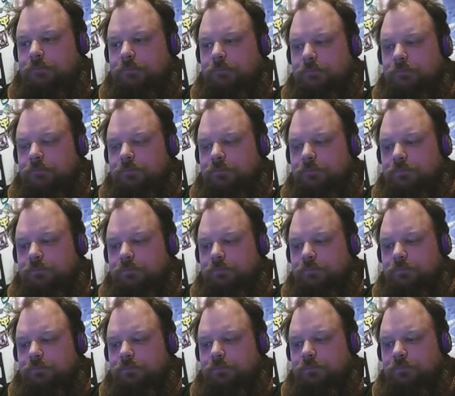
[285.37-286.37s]

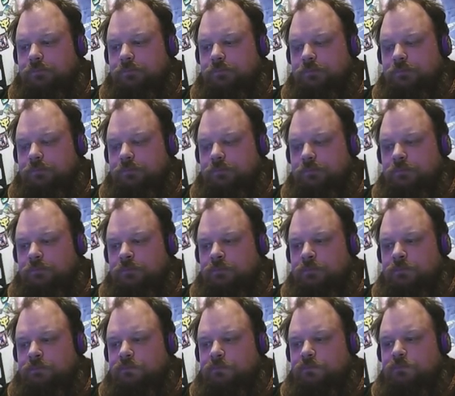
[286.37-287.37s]

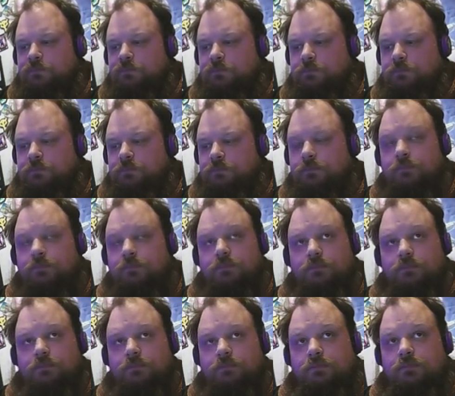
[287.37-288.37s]

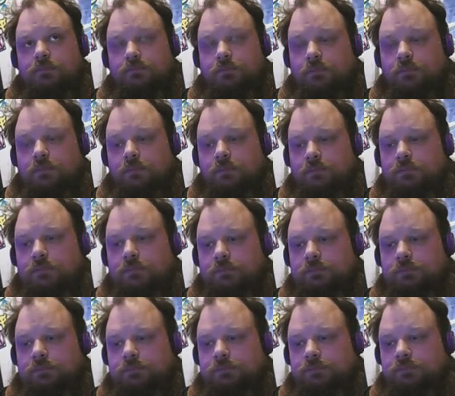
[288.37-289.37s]

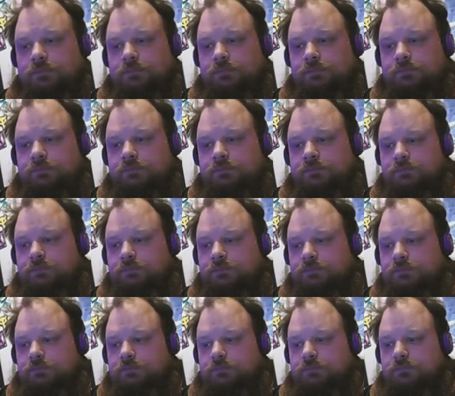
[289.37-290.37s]

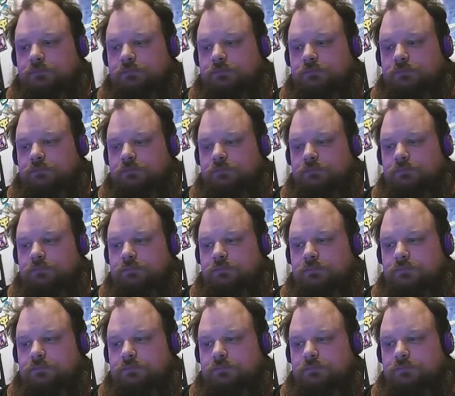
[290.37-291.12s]
This person isn't speaking.